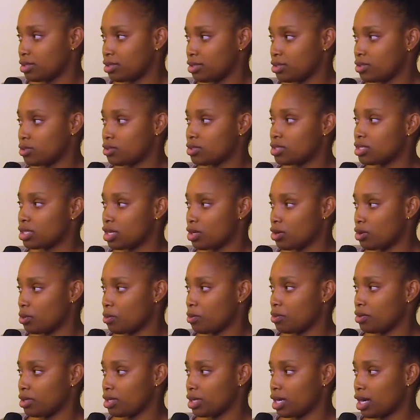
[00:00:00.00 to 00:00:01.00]
So it's a
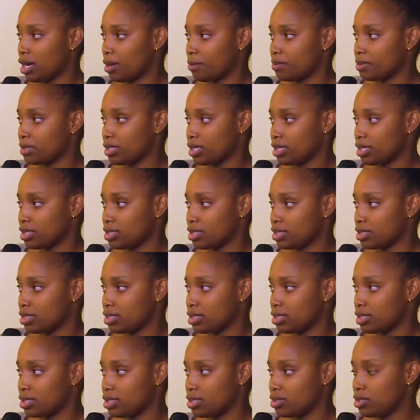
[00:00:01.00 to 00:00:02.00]
normal cup size.
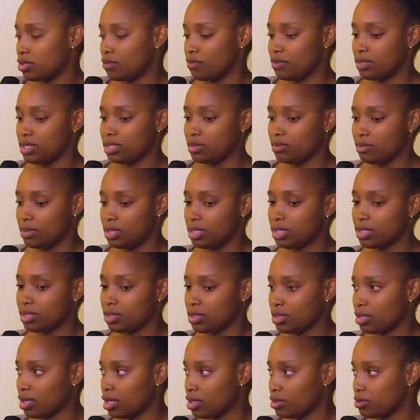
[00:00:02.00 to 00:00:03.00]
So if it's
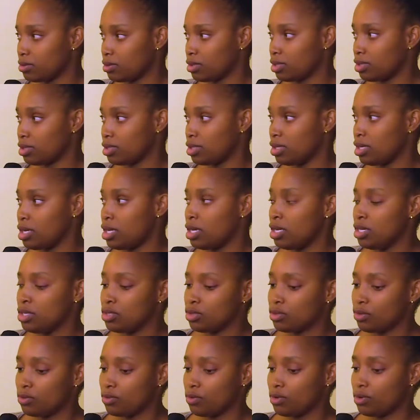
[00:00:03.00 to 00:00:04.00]
milk, that one.
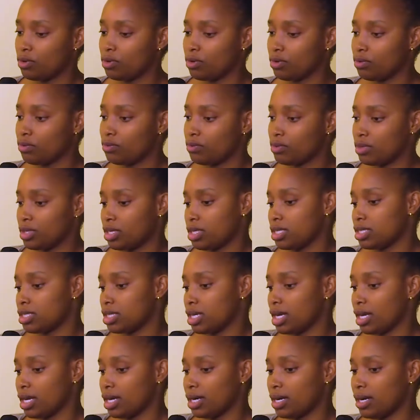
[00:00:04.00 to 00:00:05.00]
So for things
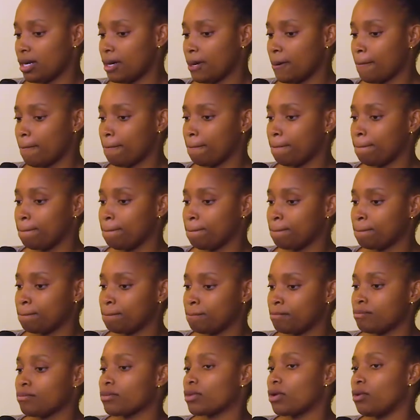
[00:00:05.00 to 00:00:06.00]
like,
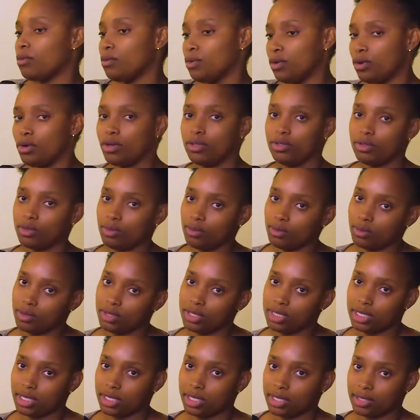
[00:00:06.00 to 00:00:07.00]
we all know
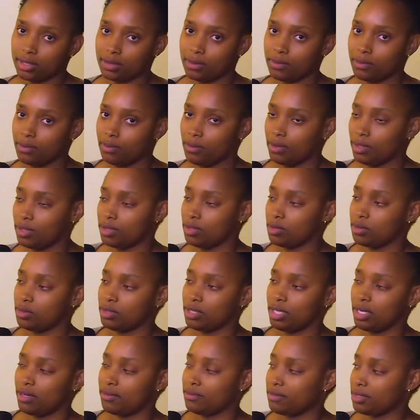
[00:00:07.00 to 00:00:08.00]
water. We are
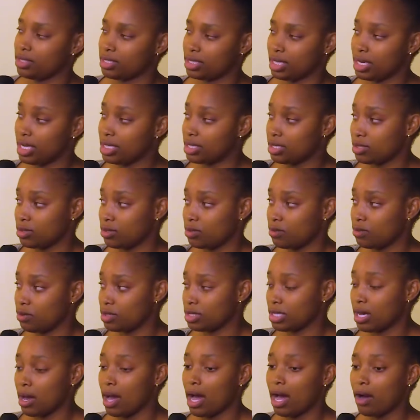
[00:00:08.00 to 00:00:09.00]
told have 8 glasses of
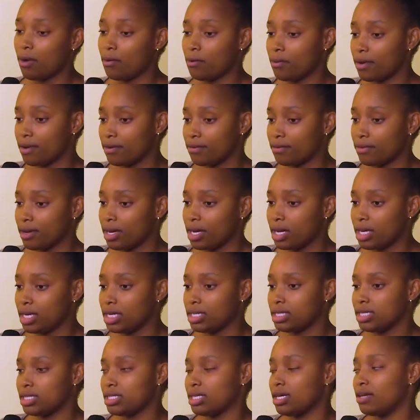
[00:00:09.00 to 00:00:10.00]
water. However,
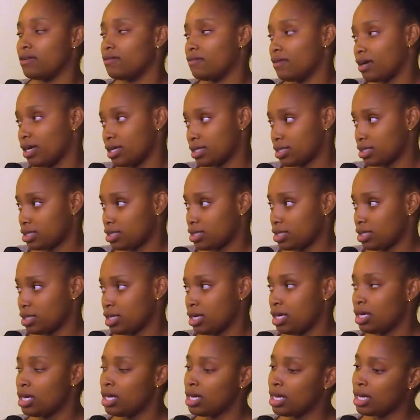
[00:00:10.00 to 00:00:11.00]
it is advised,
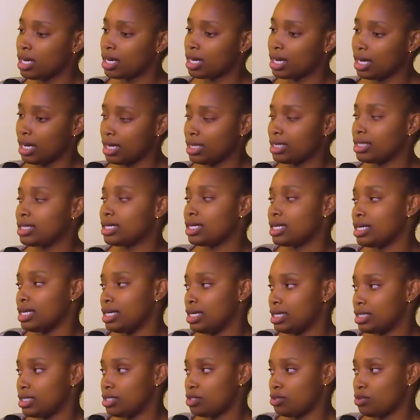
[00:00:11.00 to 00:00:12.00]

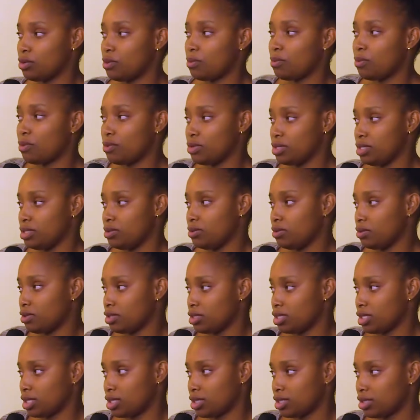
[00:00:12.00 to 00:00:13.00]
calculate your body
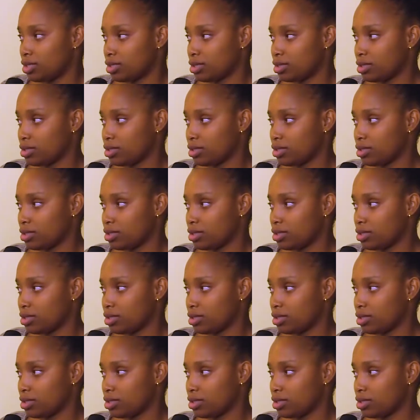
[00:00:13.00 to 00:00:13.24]
water.